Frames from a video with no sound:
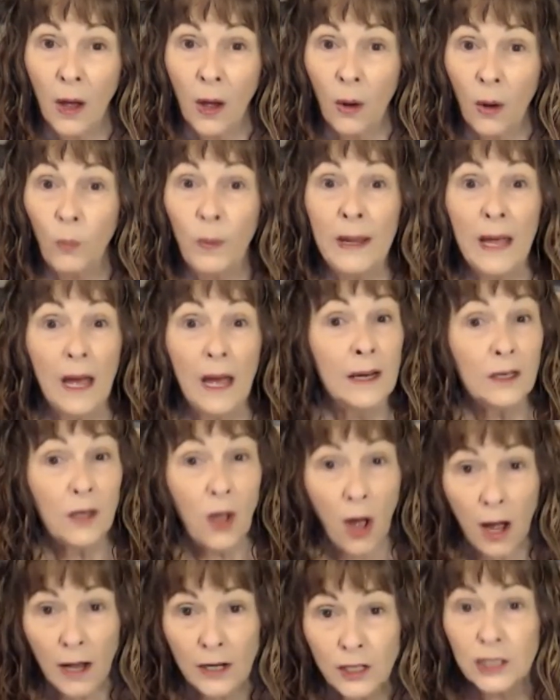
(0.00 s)
we
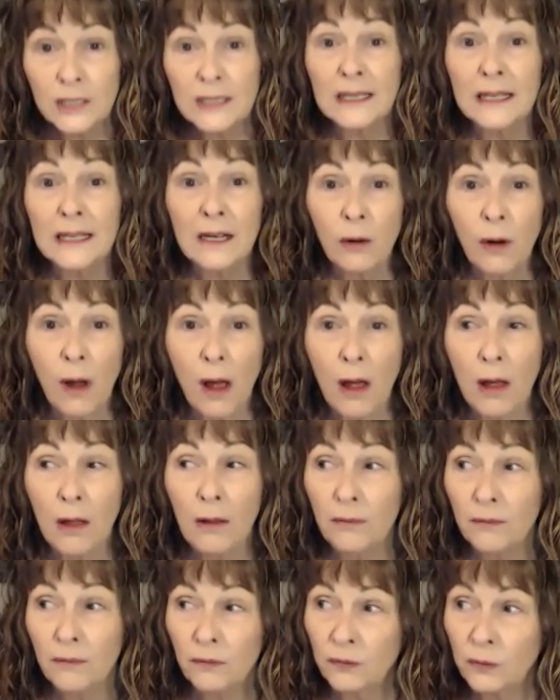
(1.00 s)
unconsciously our
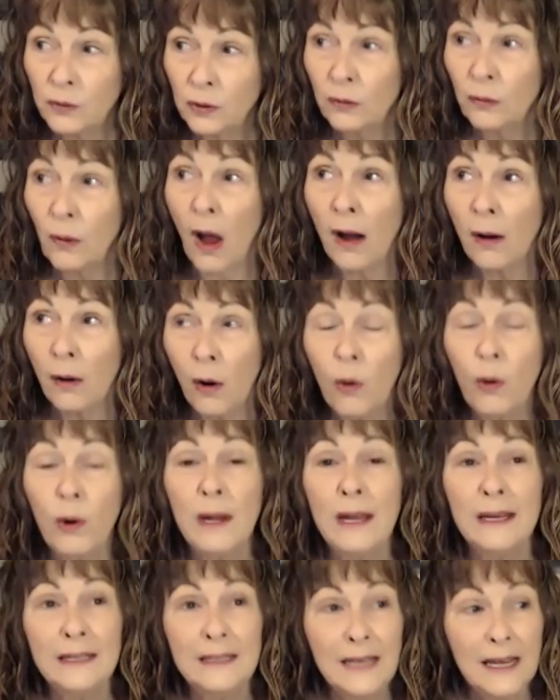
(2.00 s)

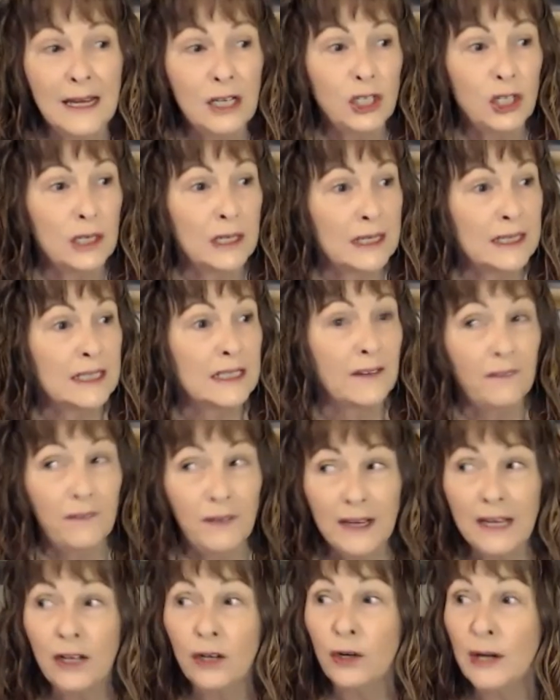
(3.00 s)
orientation is to
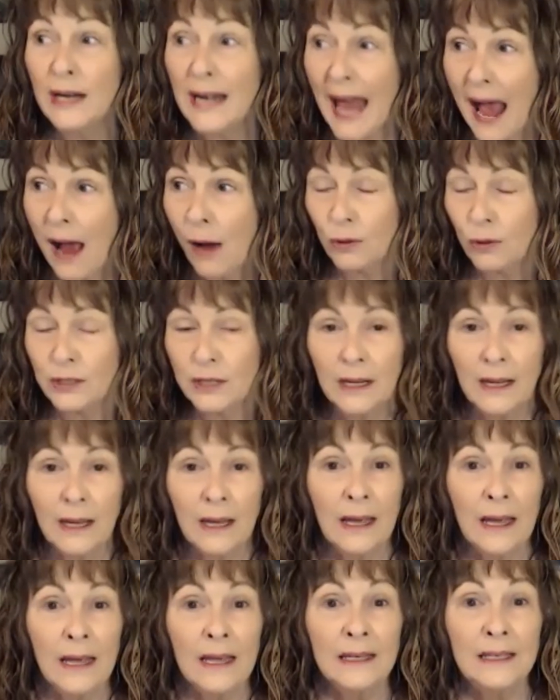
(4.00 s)
figure it out
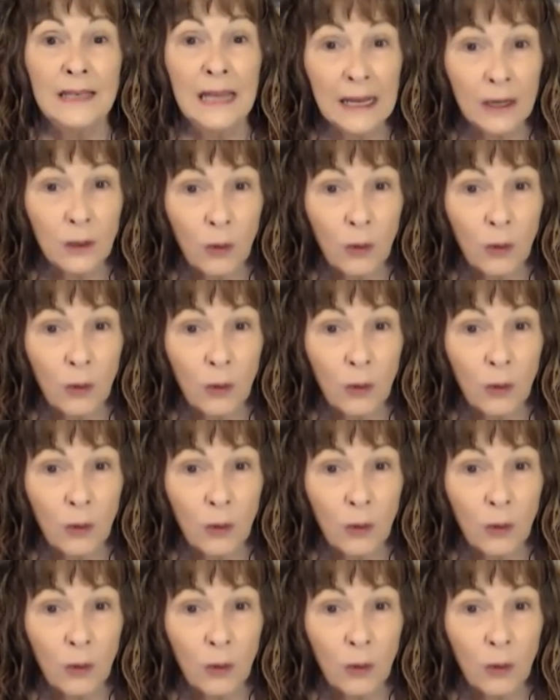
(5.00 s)
in